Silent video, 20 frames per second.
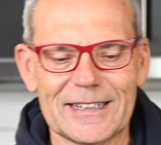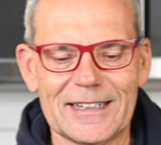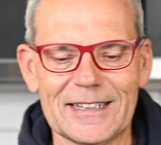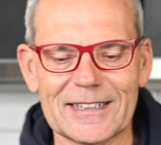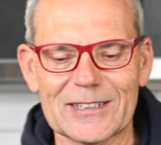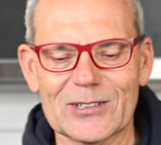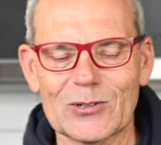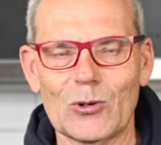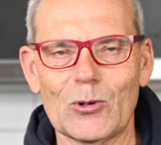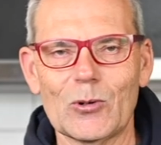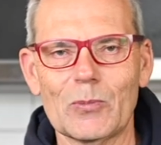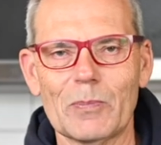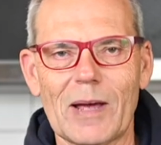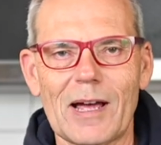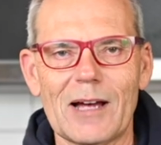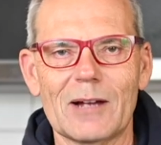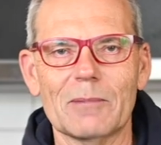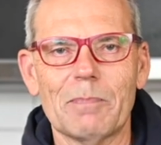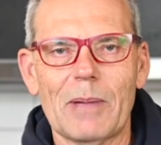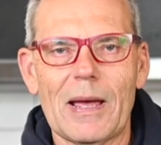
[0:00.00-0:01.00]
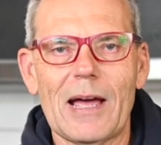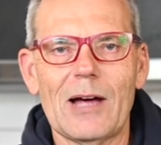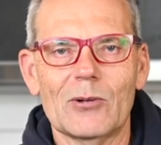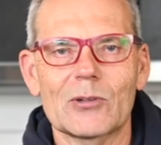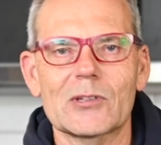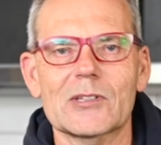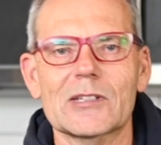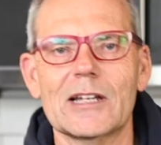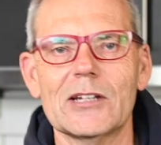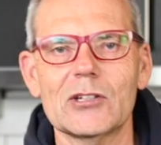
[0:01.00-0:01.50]
it's all about
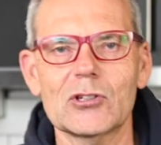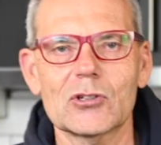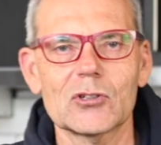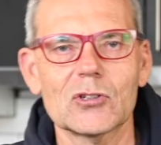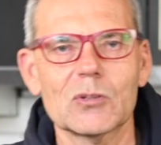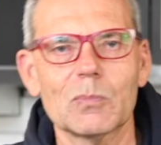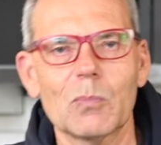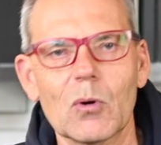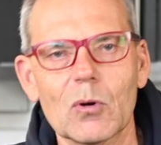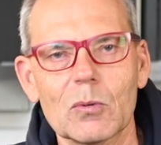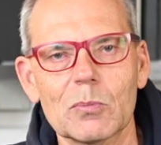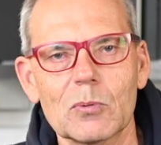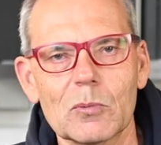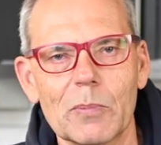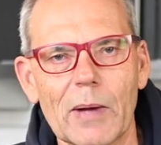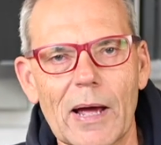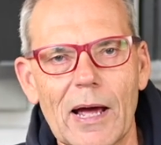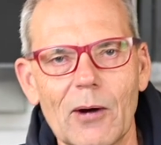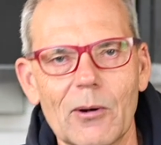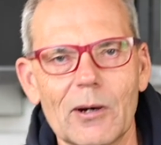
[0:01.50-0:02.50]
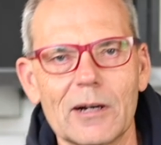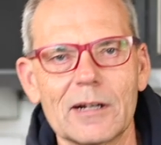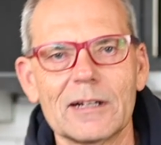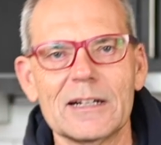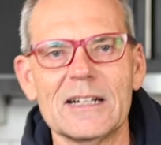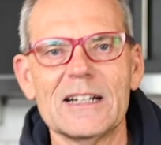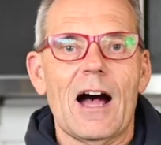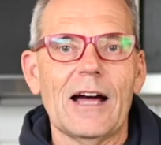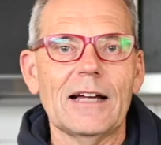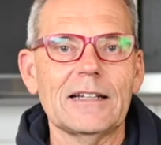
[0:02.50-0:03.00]
power stations, portable power.
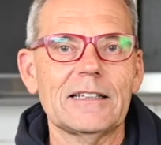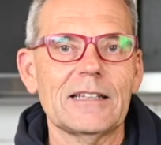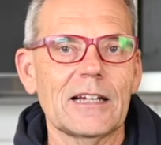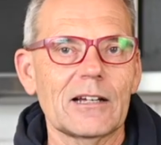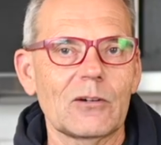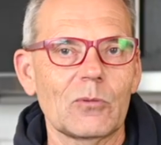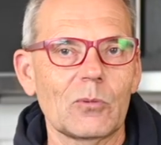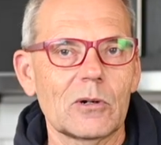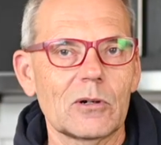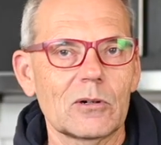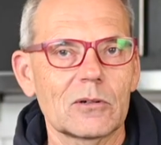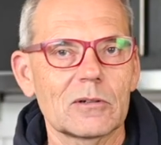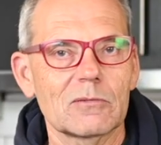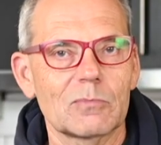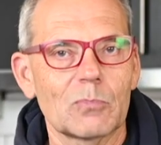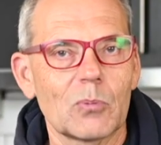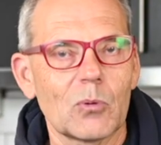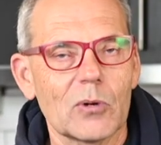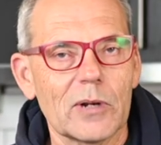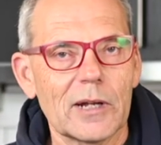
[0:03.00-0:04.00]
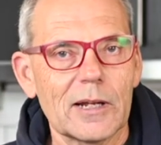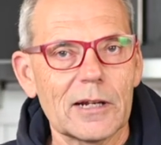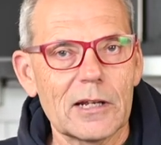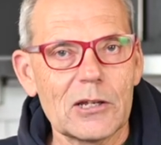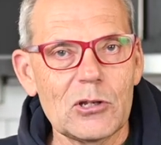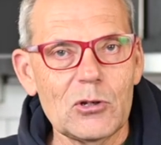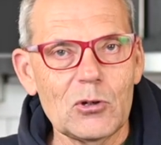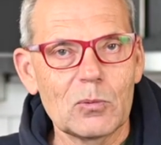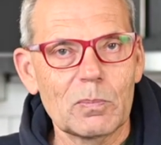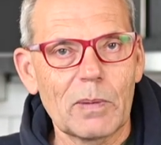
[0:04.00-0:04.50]
iTechworld have brought out
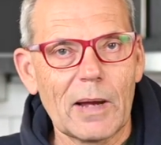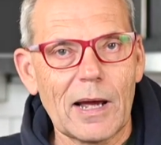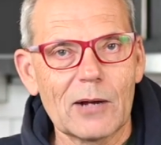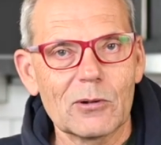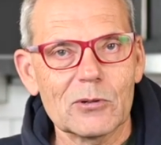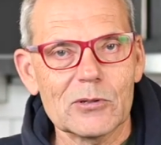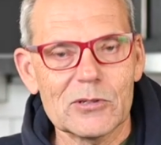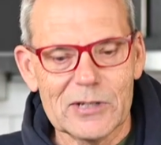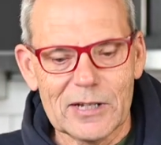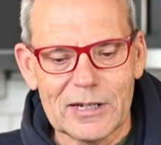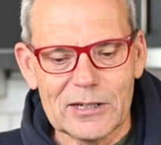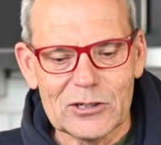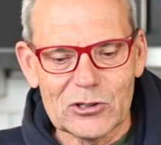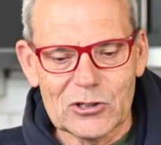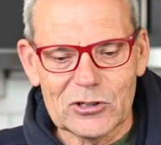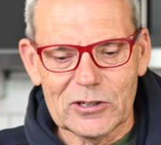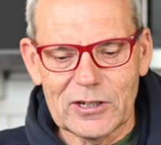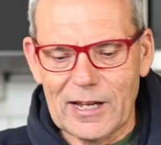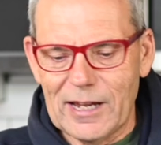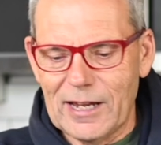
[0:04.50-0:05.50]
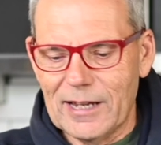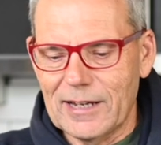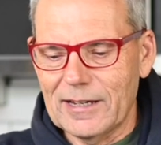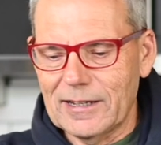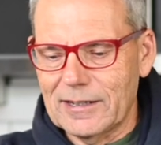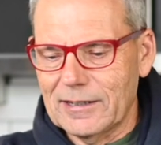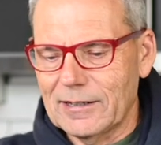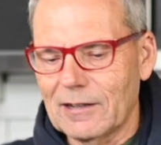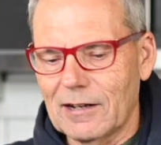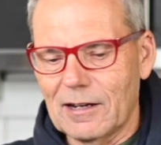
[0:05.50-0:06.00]
a new power station,
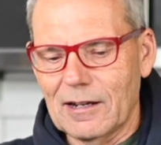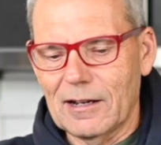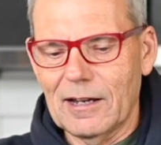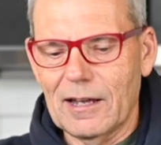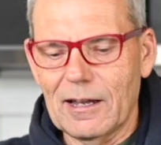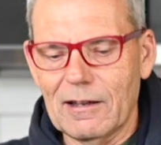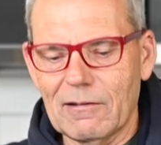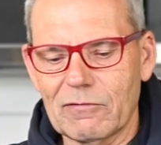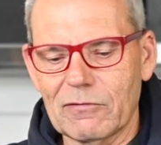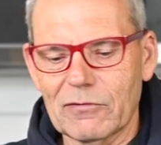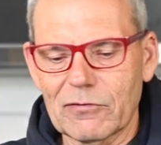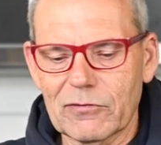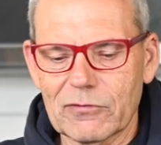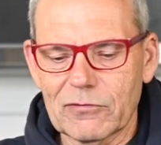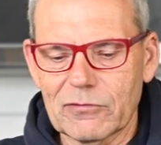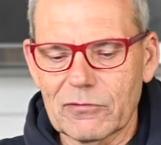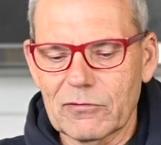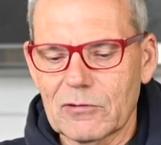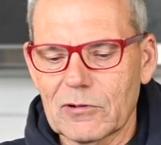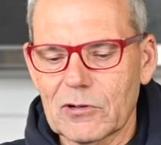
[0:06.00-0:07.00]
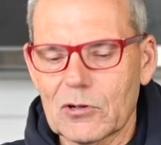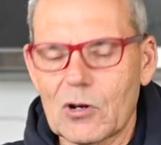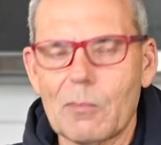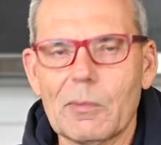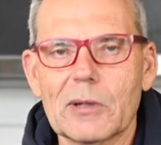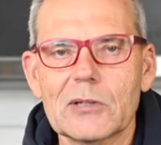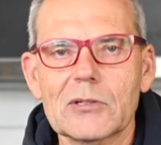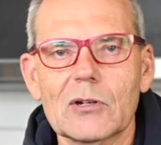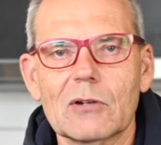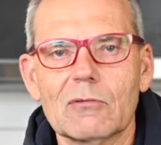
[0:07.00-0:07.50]
and I have got
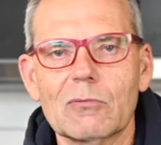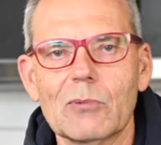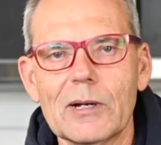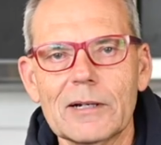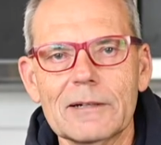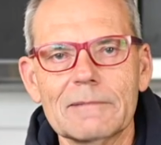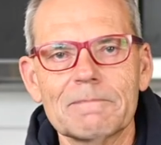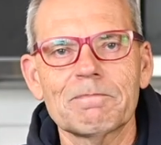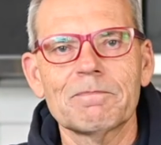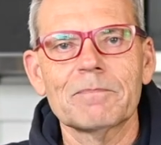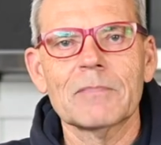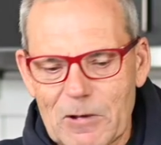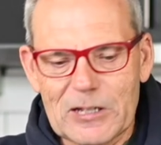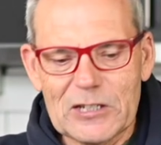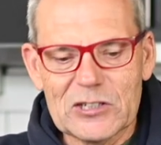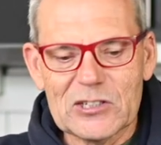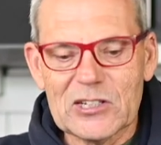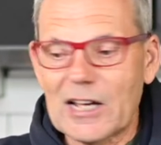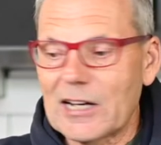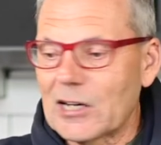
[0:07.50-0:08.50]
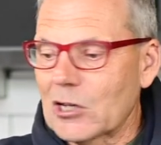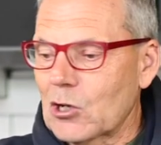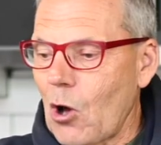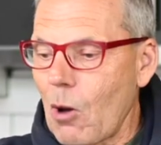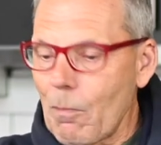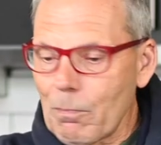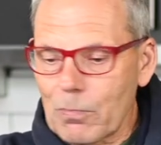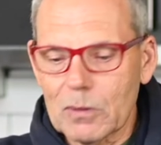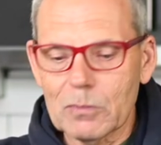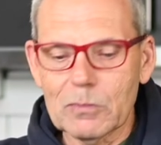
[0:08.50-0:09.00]
myself one. It's going to
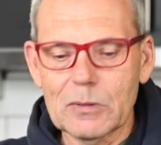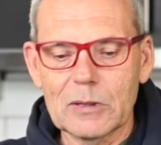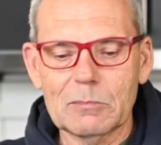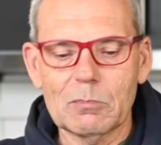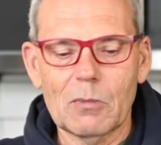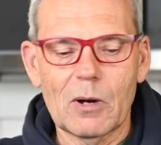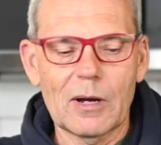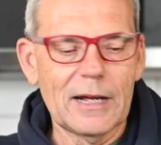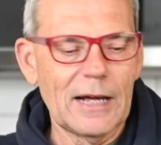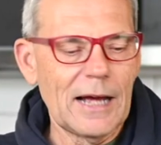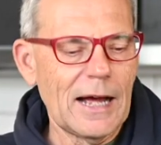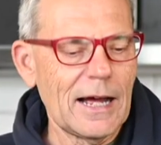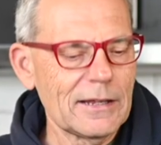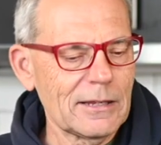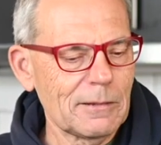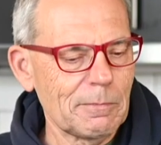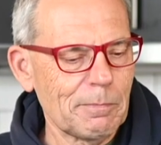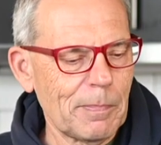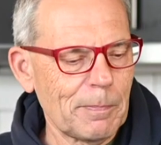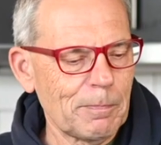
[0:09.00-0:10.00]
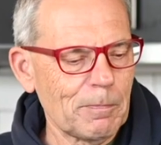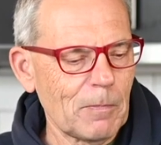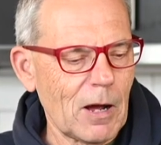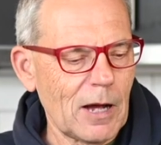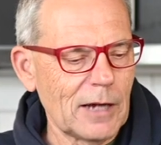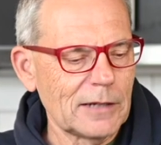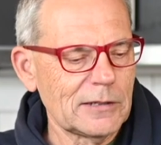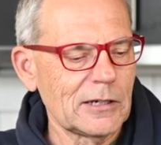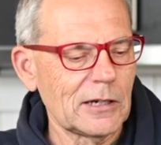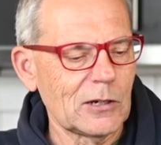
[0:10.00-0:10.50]
complement my other
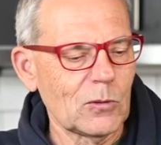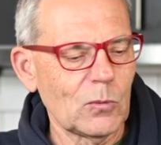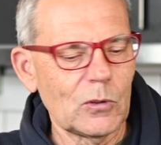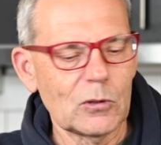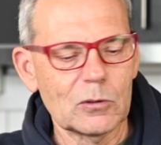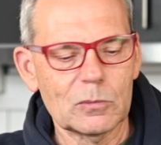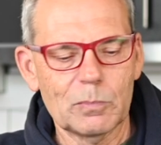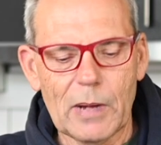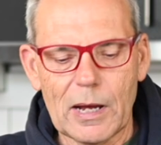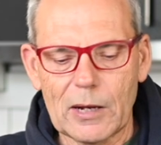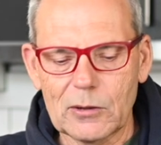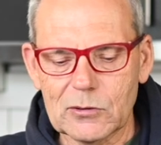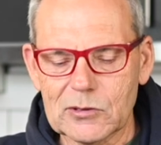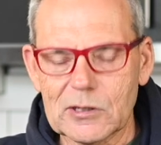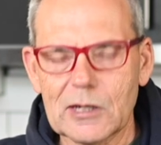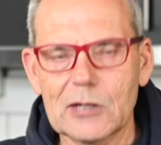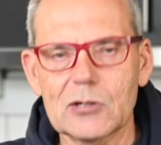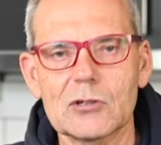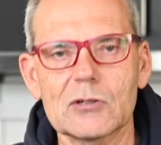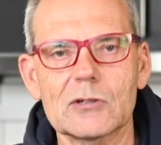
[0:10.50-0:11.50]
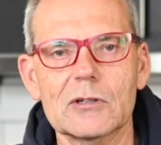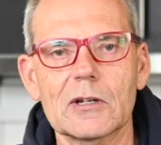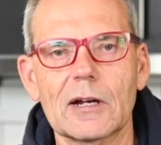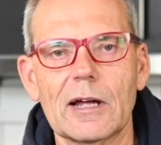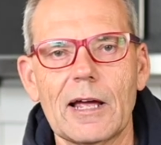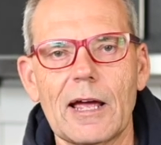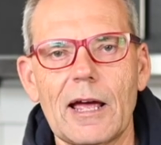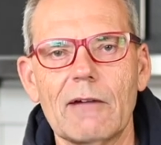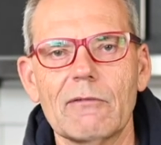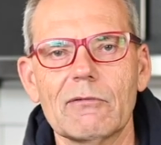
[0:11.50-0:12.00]
iTechworld power stations that I
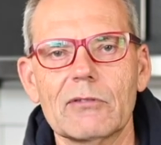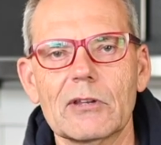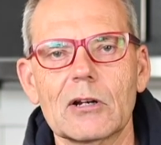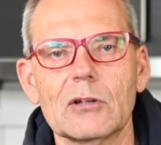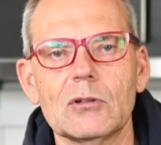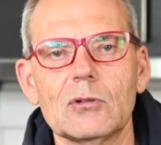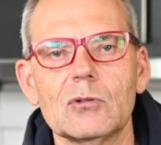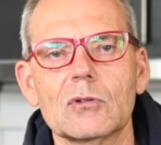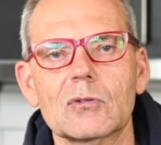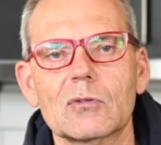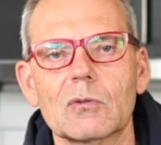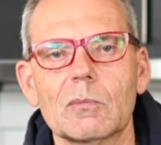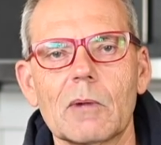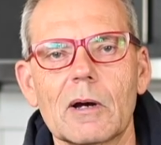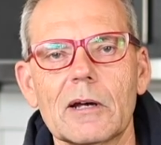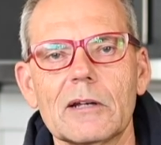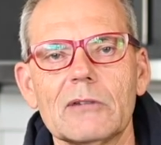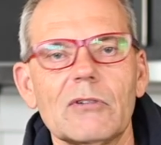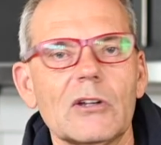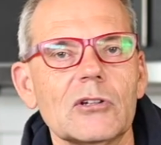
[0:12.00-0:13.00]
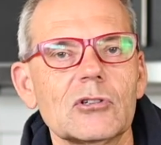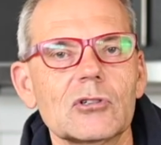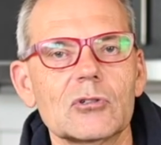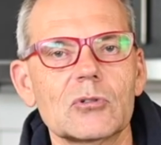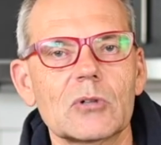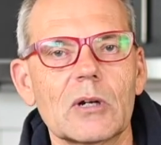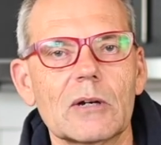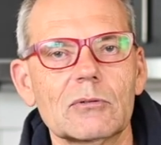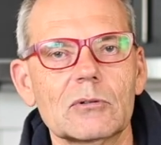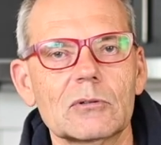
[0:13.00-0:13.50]
have, that I use for my adventure
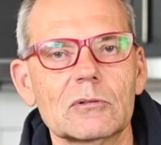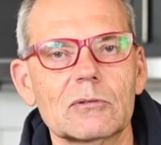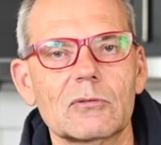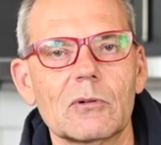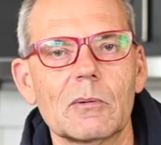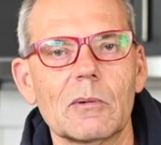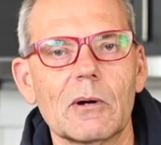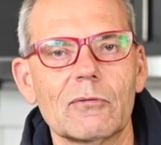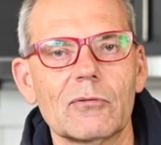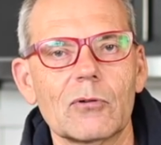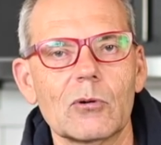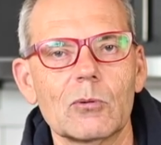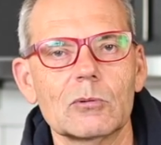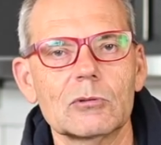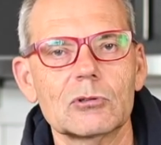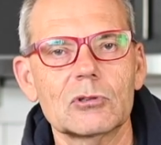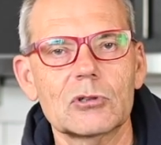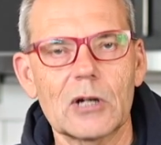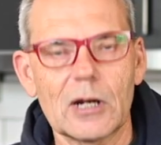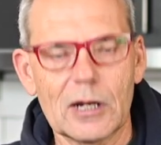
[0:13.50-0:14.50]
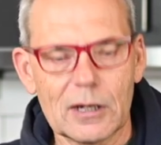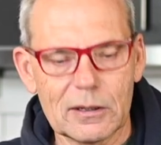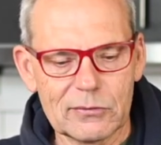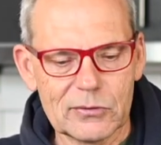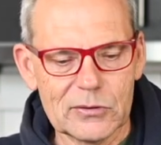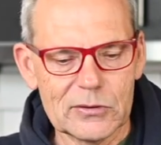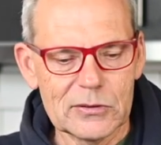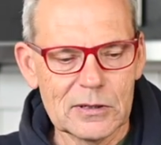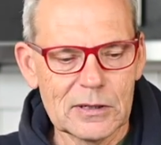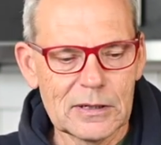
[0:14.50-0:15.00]
travel, for my four-wheel drives.